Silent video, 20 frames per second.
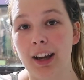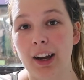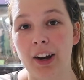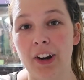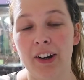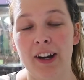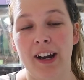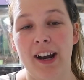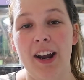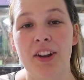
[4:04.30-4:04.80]

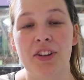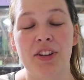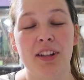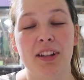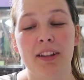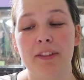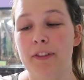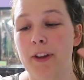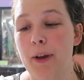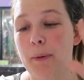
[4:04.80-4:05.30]
Alright, I
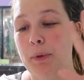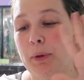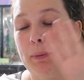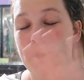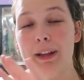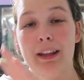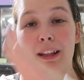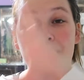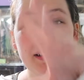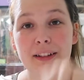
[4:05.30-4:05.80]
just filmed
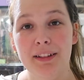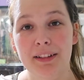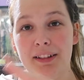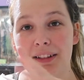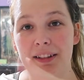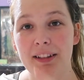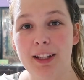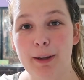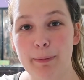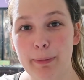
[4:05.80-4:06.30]
my little
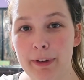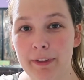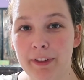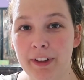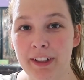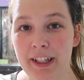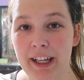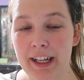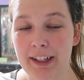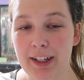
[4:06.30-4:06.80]
snippet for
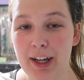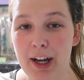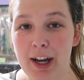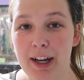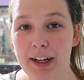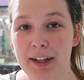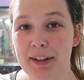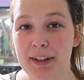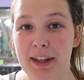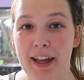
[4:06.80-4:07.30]

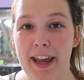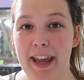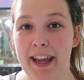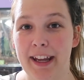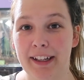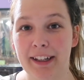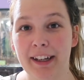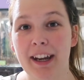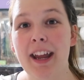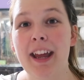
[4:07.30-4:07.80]
TikTok
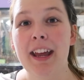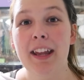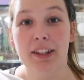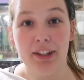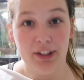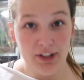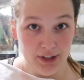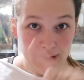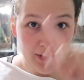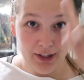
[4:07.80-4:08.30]
saying
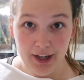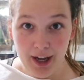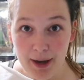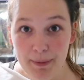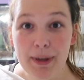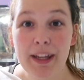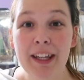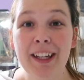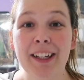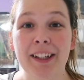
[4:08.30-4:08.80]
to
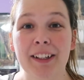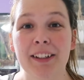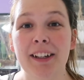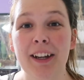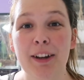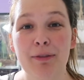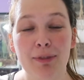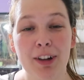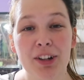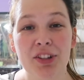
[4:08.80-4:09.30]
come here
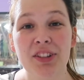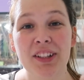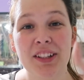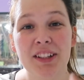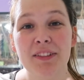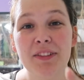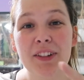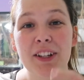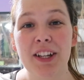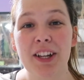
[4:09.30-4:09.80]
and watch this
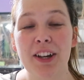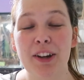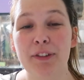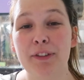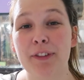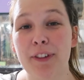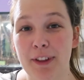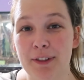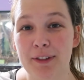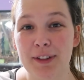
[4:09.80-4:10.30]
video
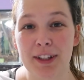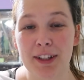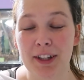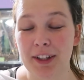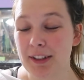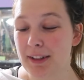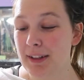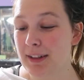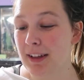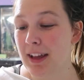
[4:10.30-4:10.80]
for the
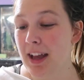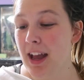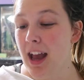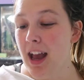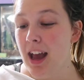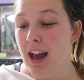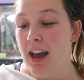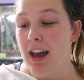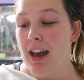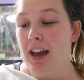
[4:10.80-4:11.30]
results.
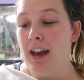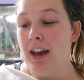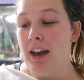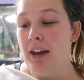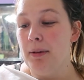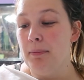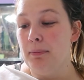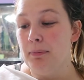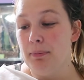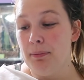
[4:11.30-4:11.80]

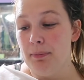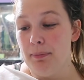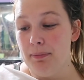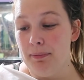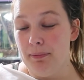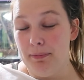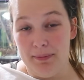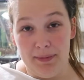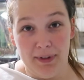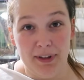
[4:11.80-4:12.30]

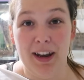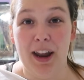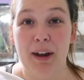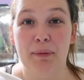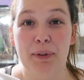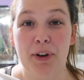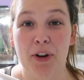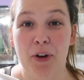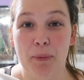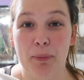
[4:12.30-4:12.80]
So now
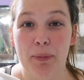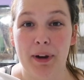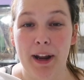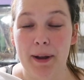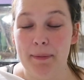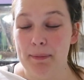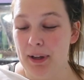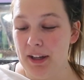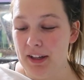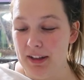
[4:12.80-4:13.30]
I'm gonna open
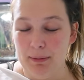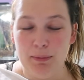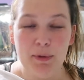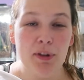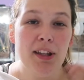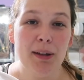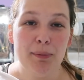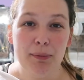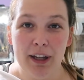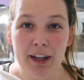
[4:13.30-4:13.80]
it because I'm
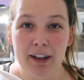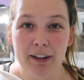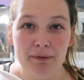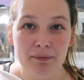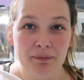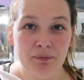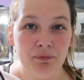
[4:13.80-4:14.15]
using my